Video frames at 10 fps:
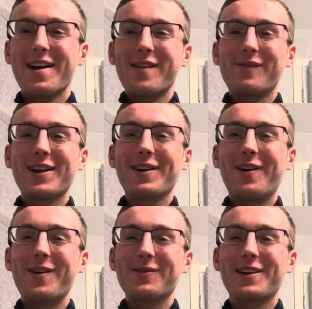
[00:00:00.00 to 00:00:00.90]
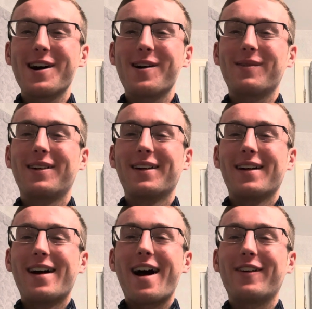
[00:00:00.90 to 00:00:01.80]
we all know
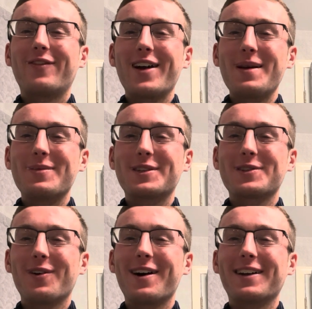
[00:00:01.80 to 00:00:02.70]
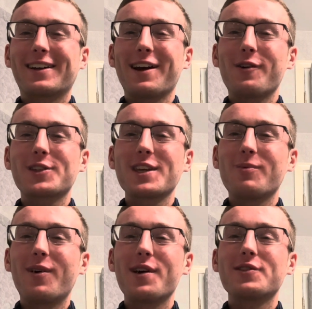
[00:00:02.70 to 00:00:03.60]
how famous Donna Kelce
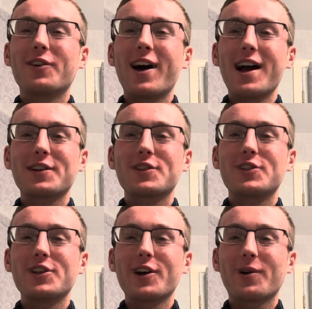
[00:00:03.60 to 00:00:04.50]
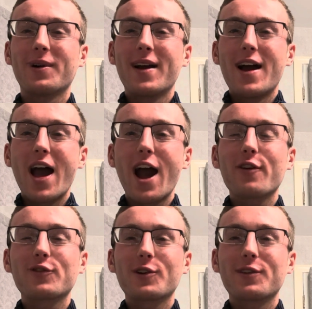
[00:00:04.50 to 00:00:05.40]
was last year
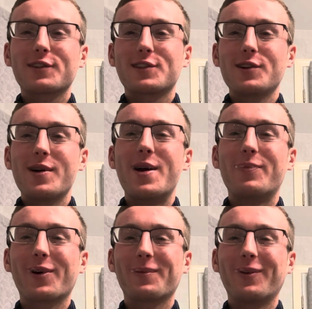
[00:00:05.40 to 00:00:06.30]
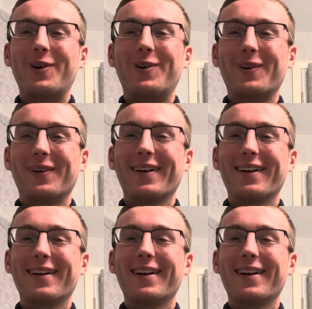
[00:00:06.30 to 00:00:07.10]
after the Super Bowl.